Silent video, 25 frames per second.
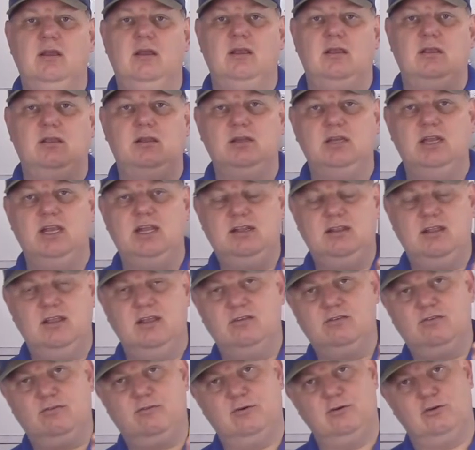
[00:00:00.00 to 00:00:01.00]
You need
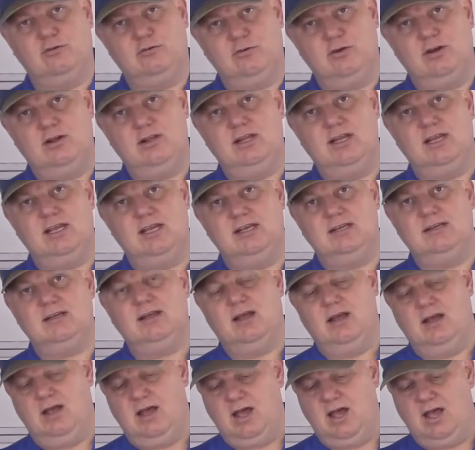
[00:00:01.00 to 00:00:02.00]
this for drilling.
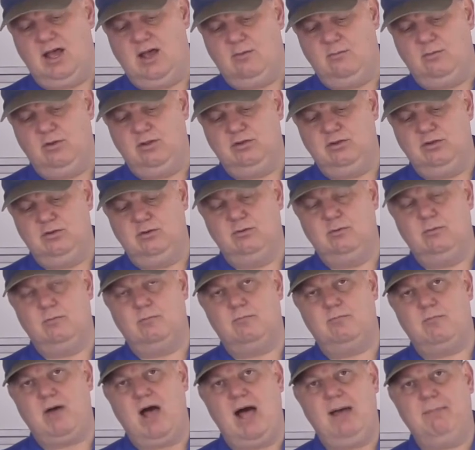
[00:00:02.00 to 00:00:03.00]
When you
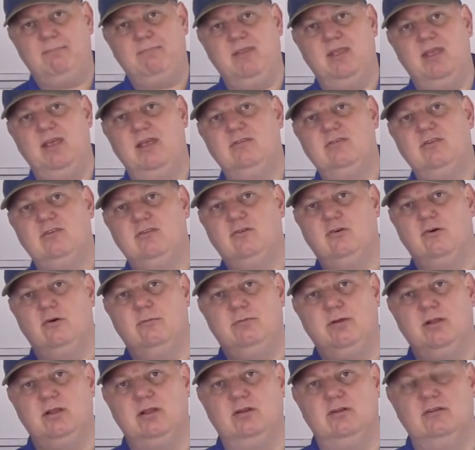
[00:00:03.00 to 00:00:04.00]
pop this, it's going to
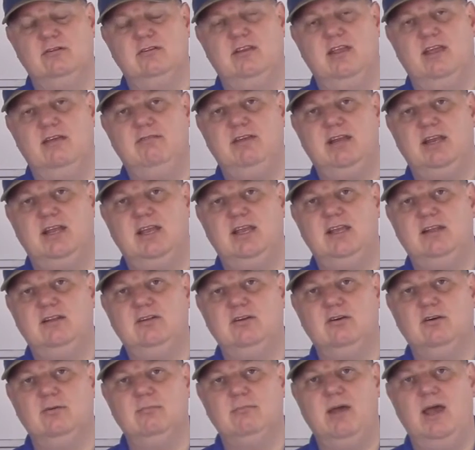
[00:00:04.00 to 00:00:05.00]
put a little divot in
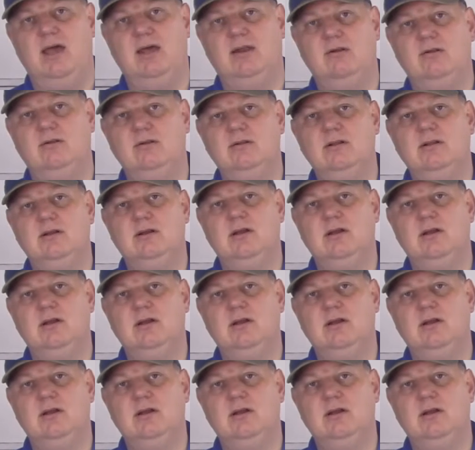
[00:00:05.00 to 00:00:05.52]
your metal